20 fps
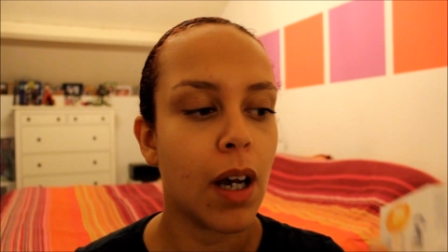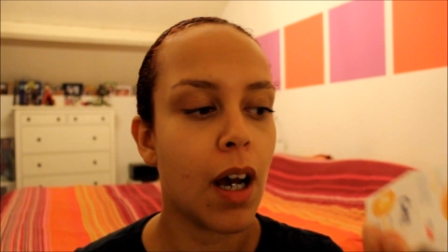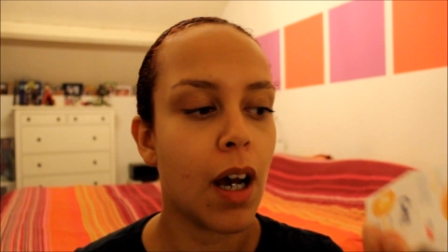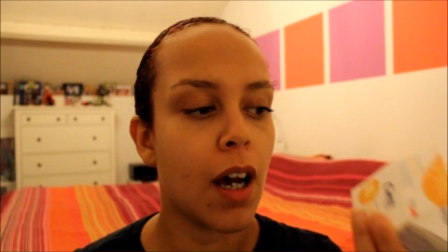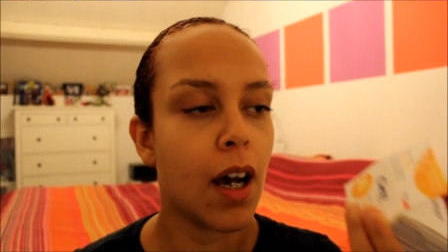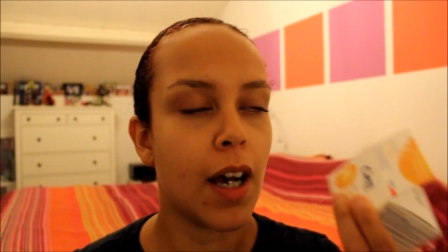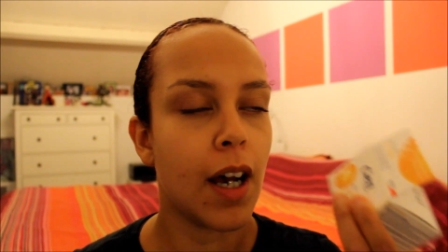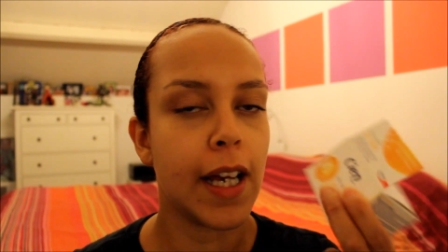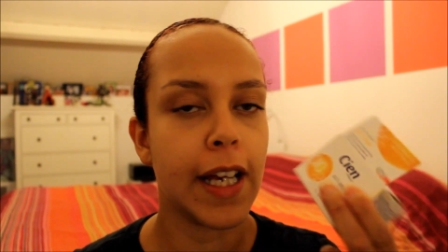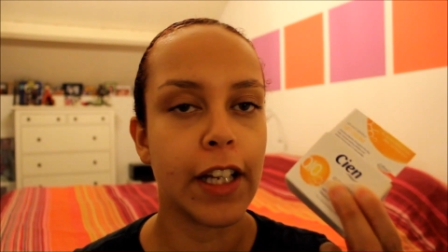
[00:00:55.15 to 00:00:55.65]

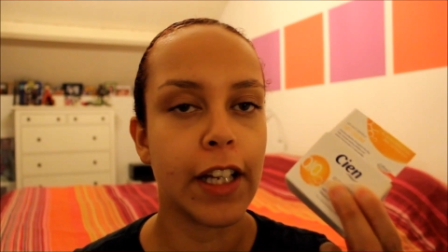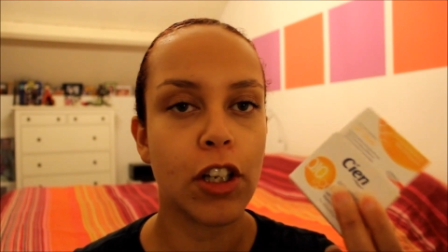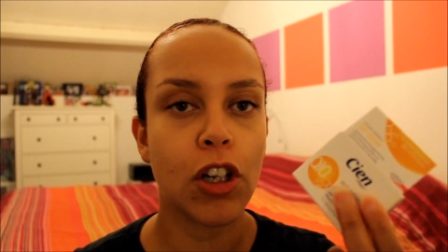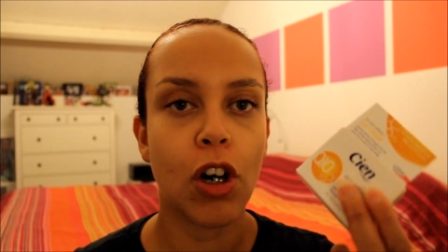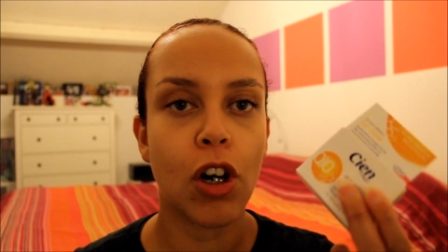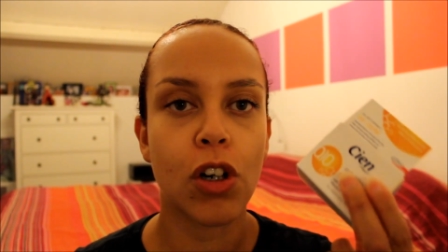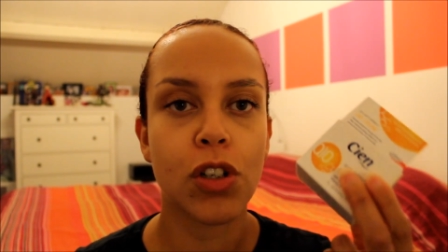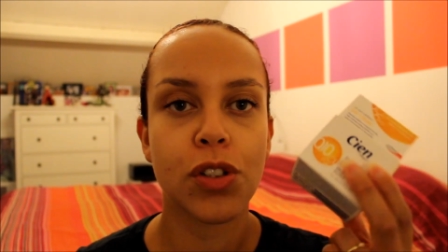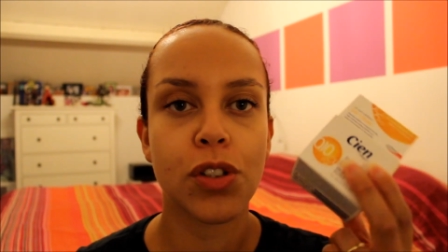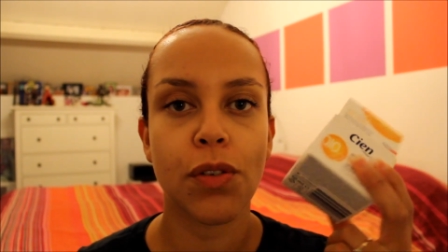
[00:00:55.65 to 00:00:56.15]
Uh, it
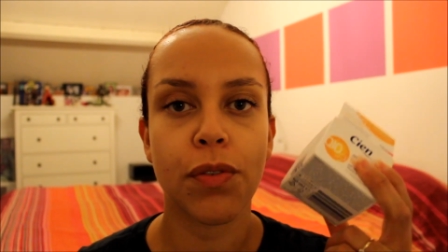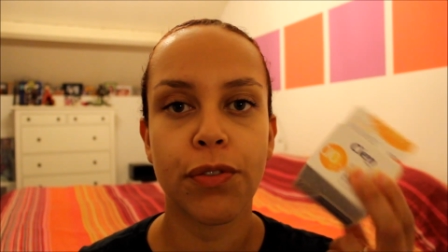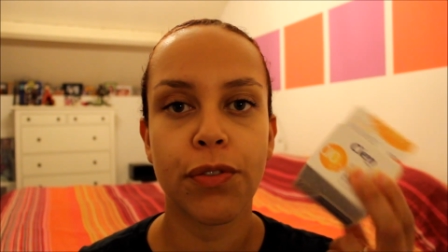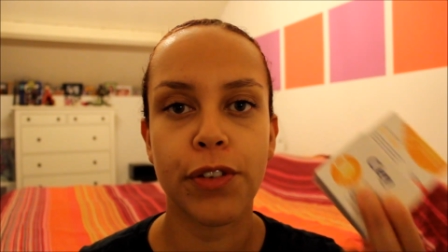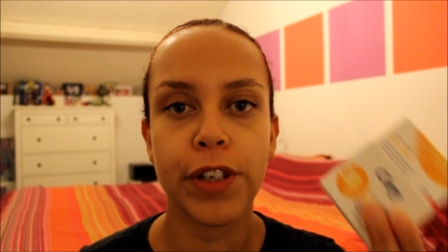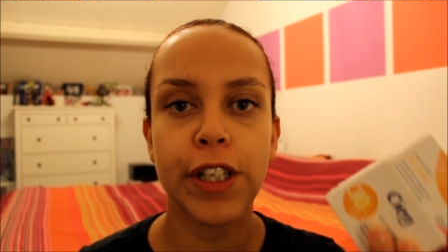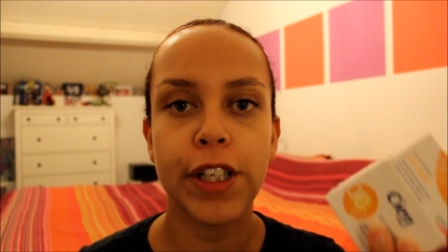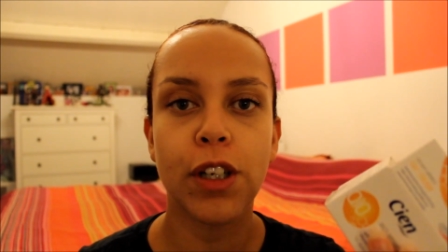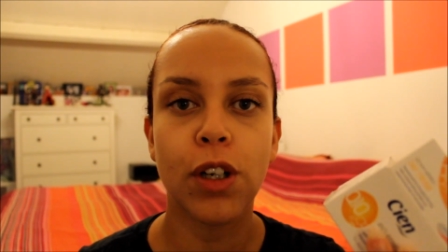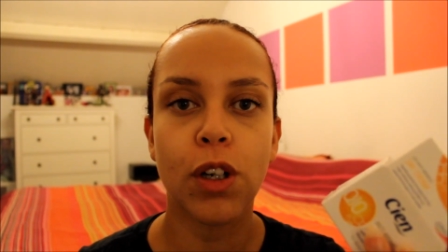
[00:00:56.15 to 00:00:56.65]
costs
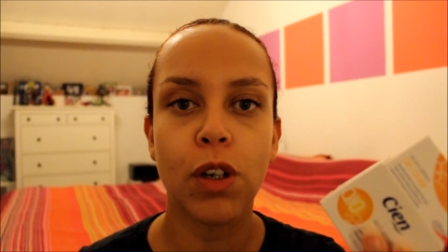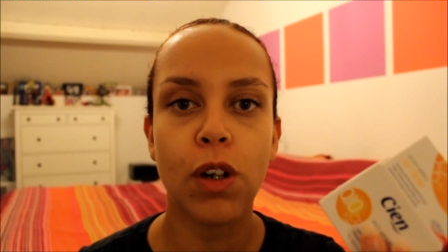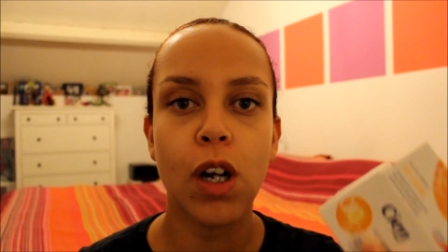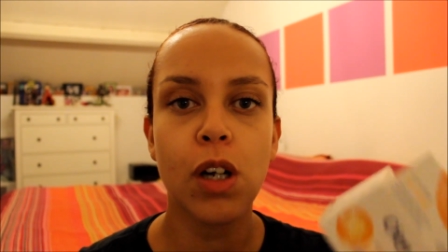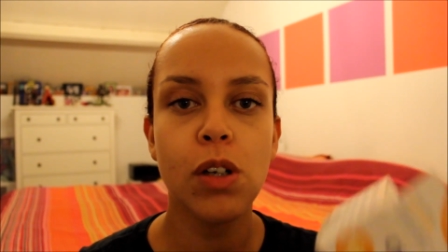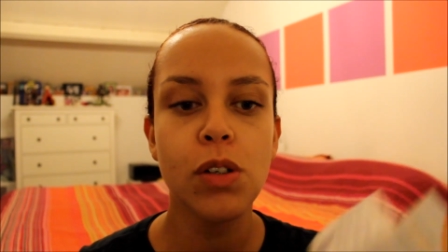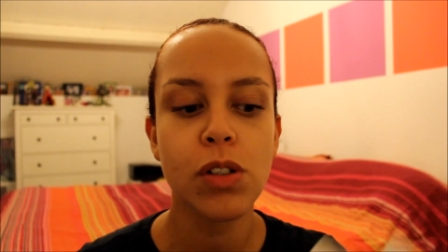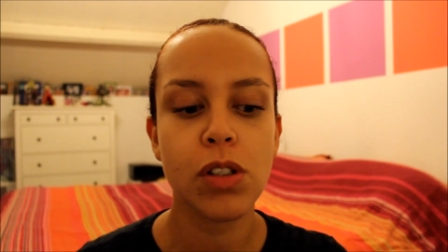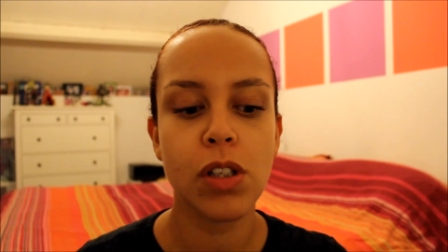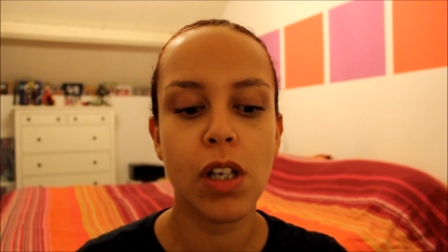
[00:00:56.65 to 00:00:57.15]
three
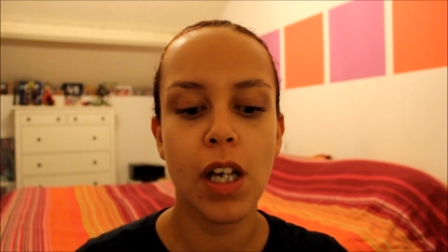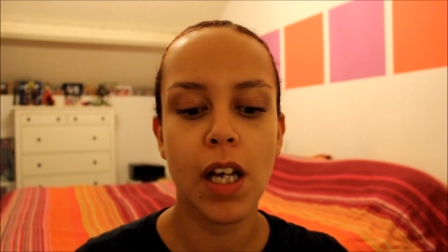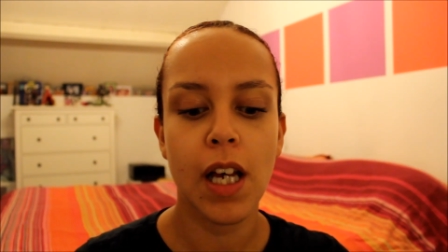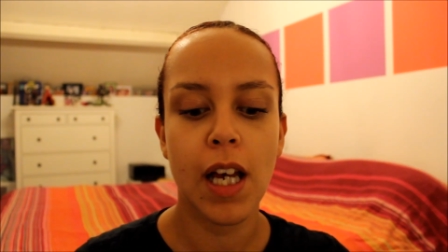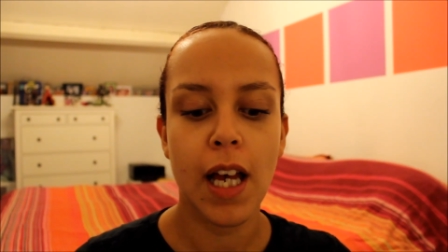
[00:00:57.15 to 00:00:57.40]
euros.